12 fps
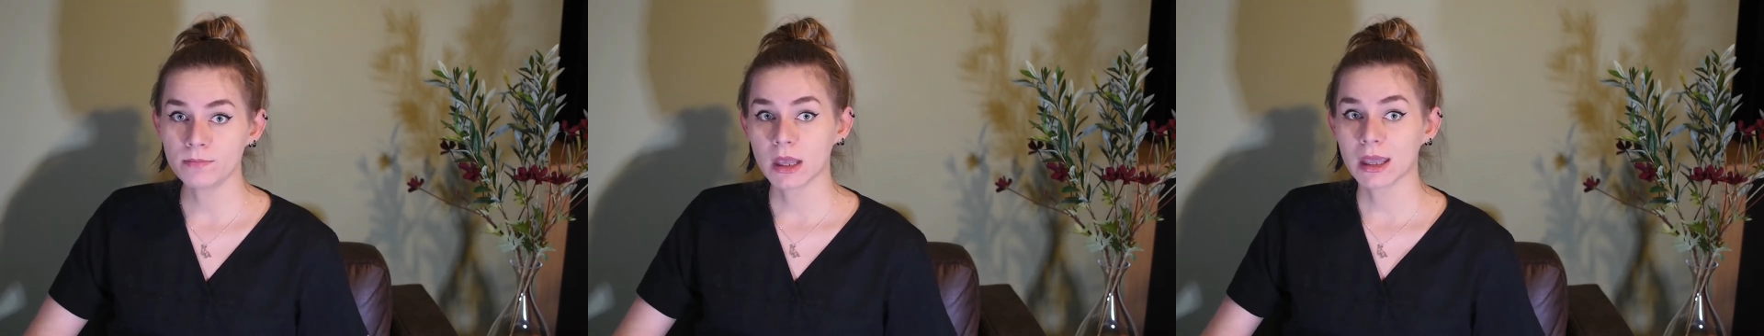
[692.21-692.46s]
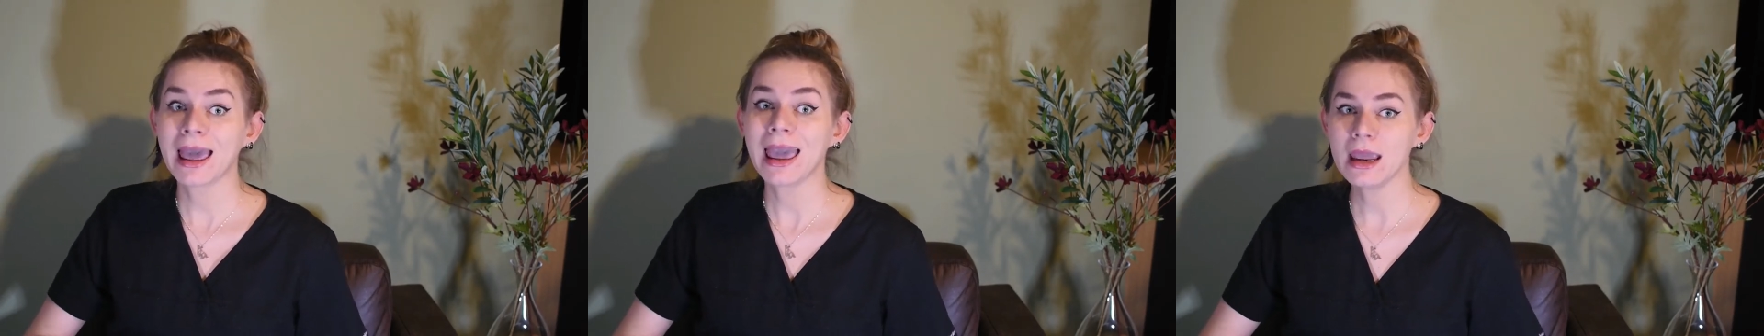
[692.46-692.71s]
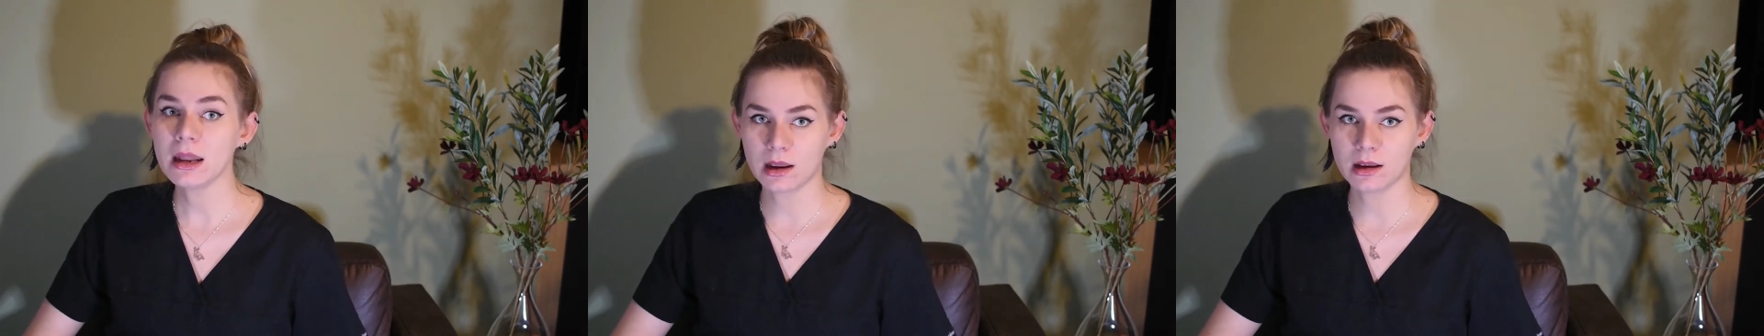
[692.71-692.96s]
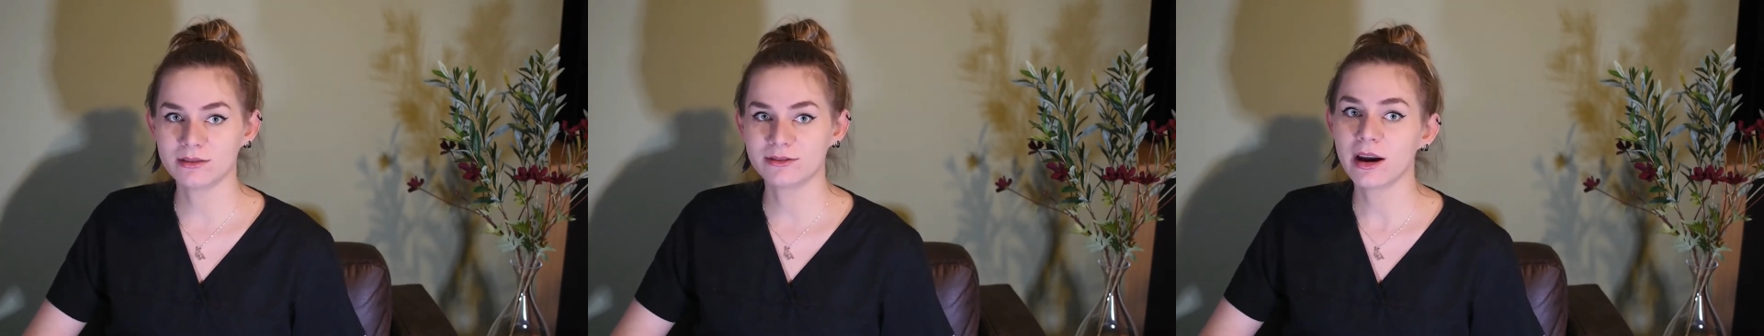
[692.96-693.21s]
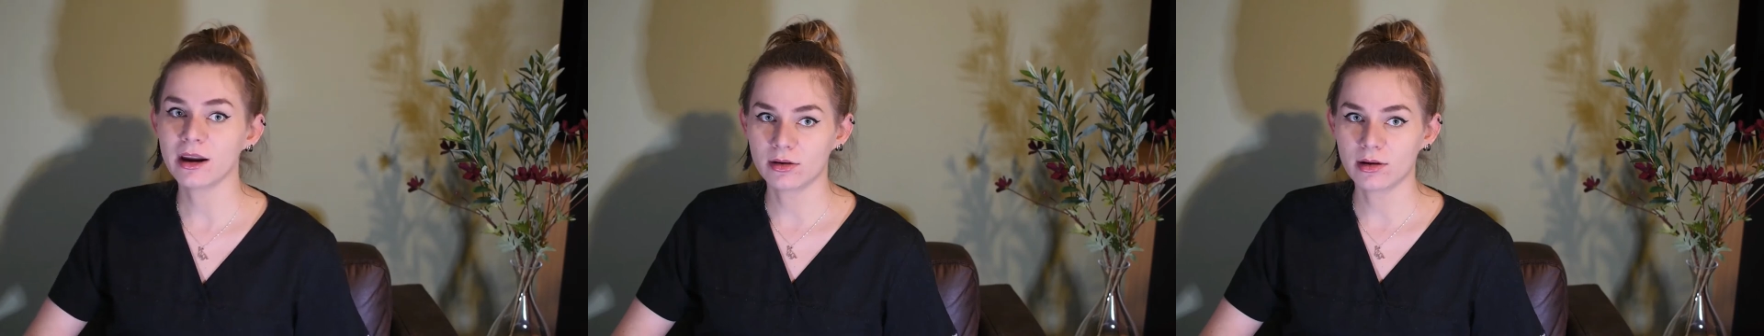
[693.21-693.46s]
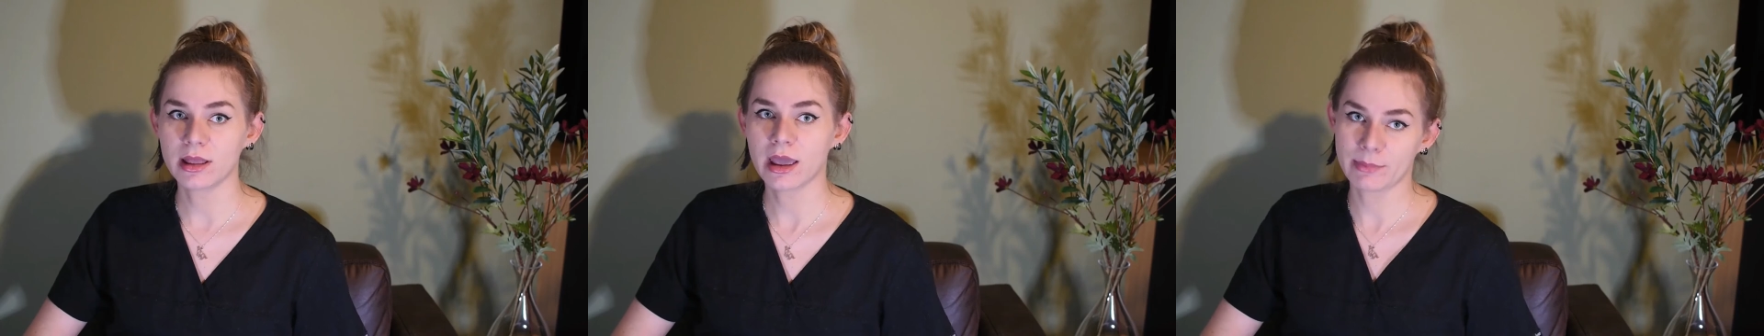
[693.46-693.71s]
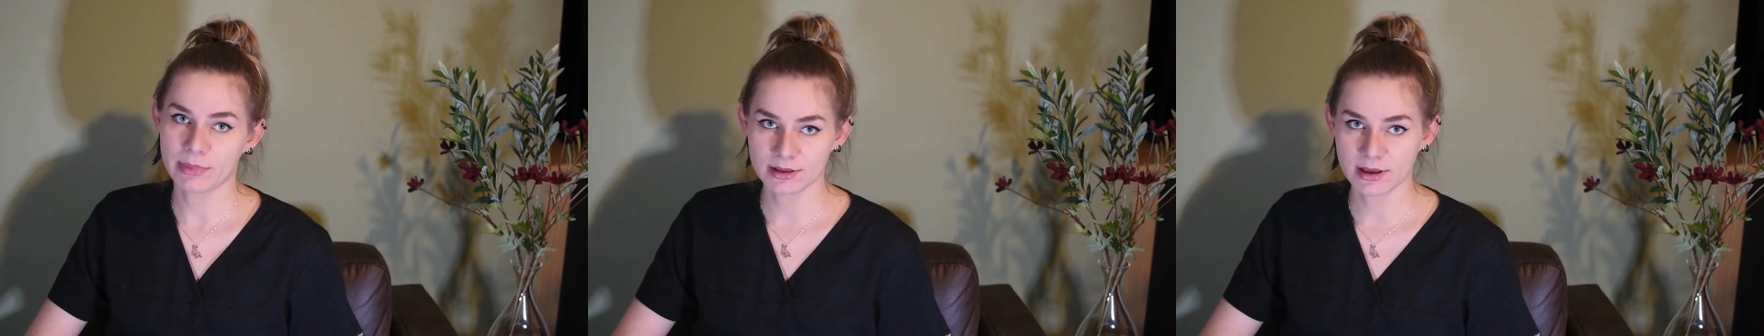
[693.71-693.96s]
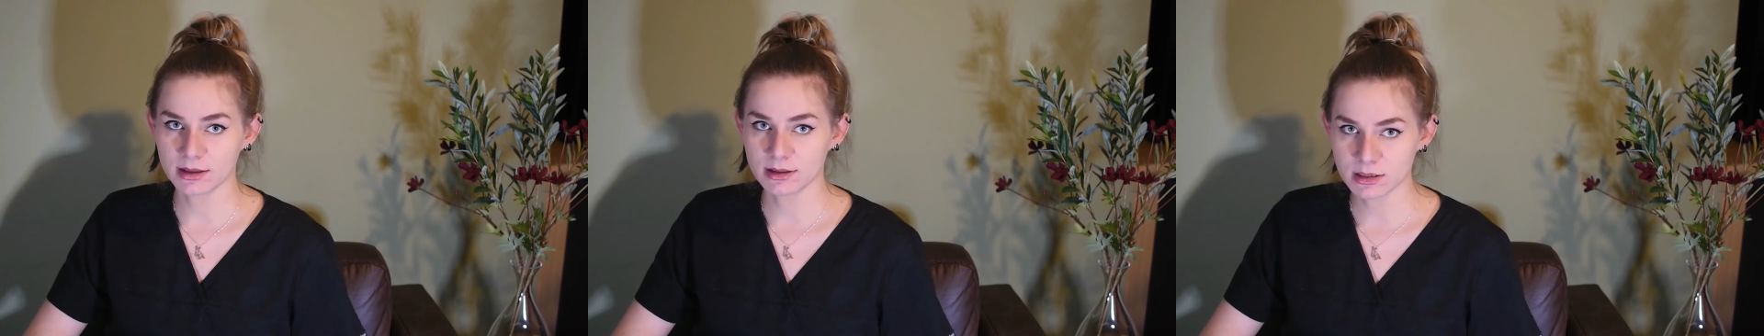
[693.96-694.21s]
canine viral
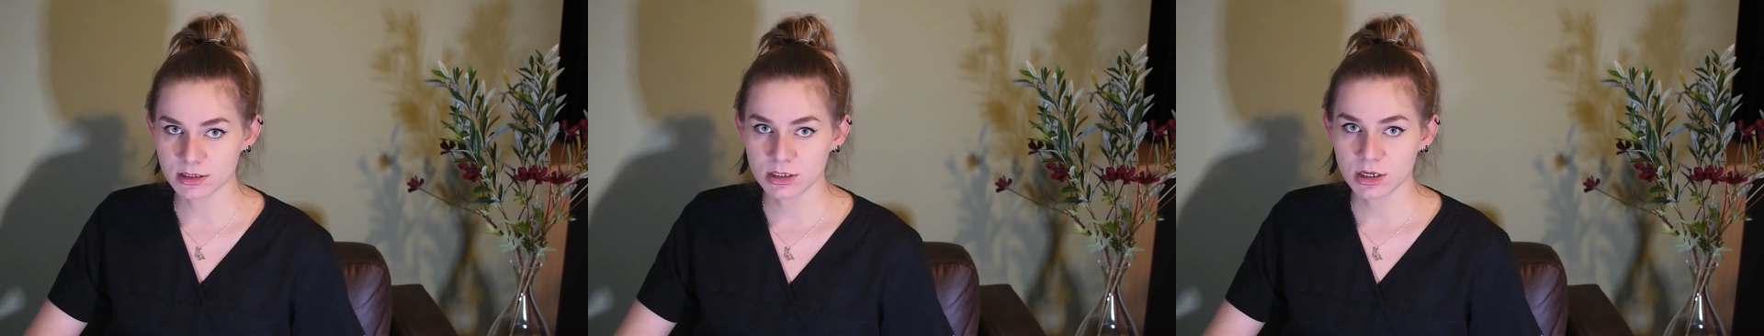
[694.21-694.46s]
hepatitis